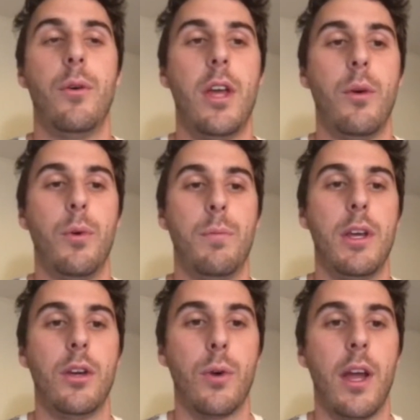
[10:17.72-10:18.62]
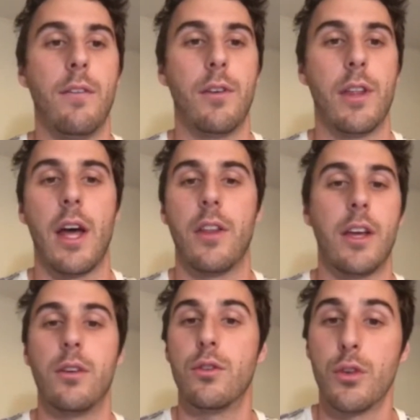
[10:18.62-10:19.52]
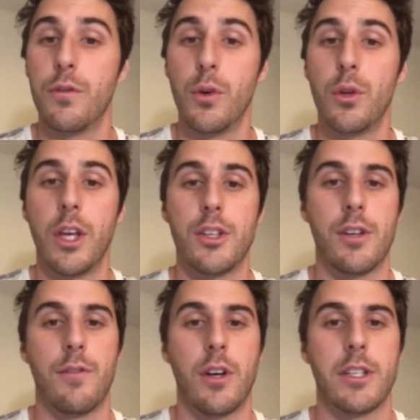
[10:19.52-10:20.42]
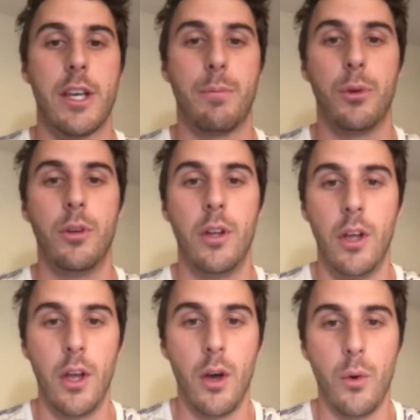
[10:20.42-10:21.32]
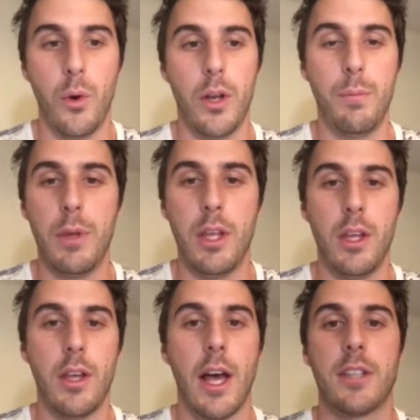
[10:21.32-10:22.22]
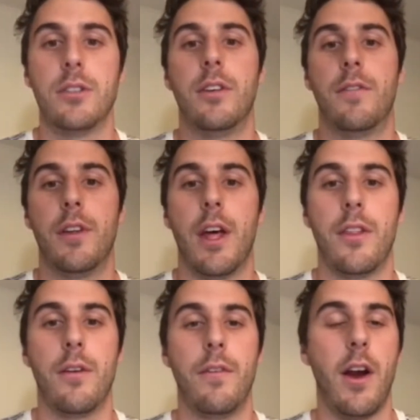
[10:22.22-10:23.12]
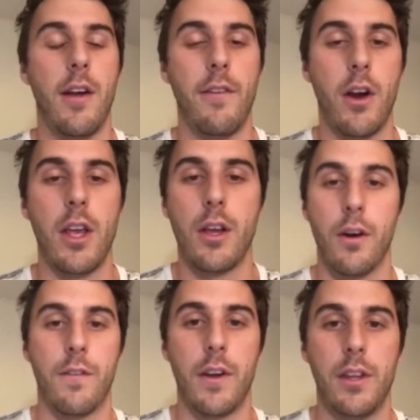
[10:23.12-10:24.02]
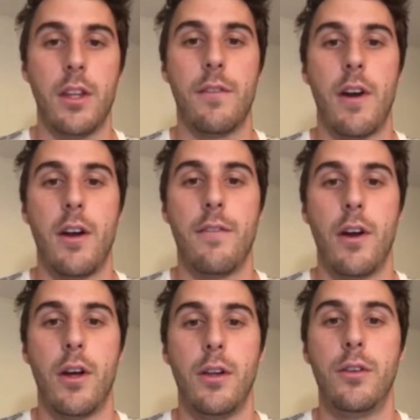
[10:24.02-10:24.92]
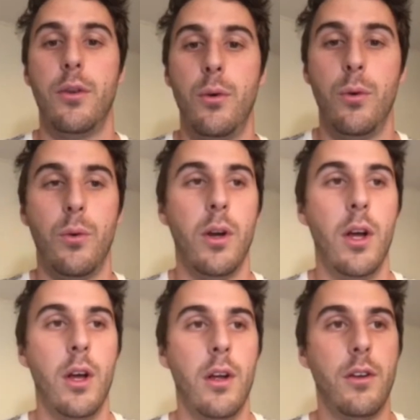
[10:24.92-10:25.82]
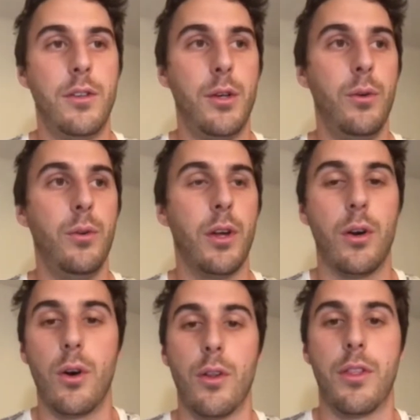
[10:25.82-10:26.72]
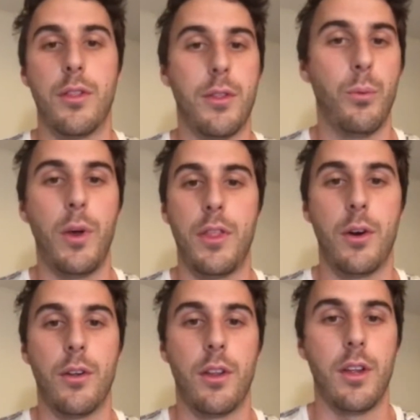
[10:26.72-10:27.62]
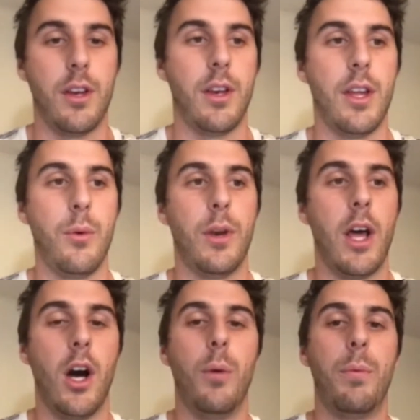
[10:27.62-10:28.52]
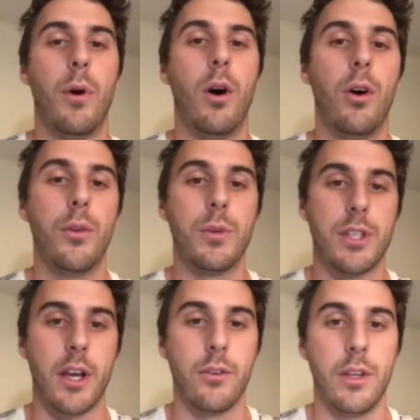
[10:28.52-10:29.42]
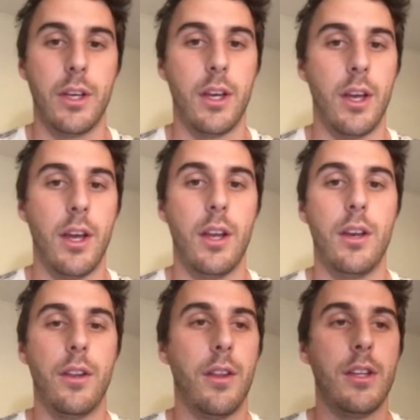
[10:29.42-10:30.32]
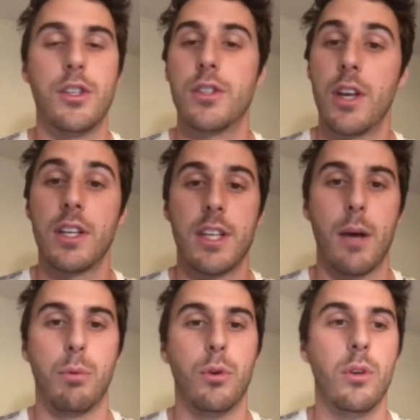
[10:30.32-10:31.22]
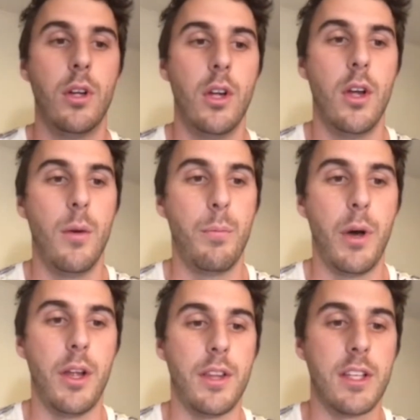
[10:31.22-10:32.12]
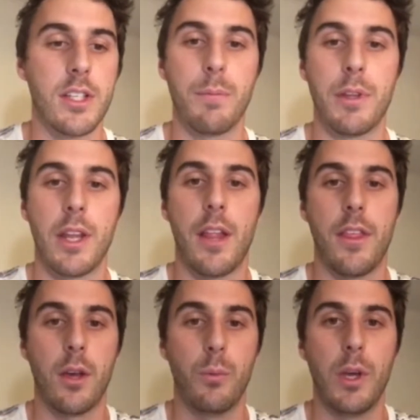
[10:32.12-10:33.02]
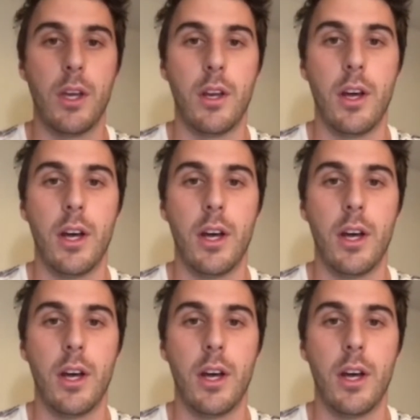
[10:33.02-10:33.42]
It would be great for that. Like True Fruit Kitchen, for example, would be excellent for that. They're very, very eco-friendly. They're very, very to the earth, with the earth, and it would help all the recycling. And it's just an example, but that's something that I think we could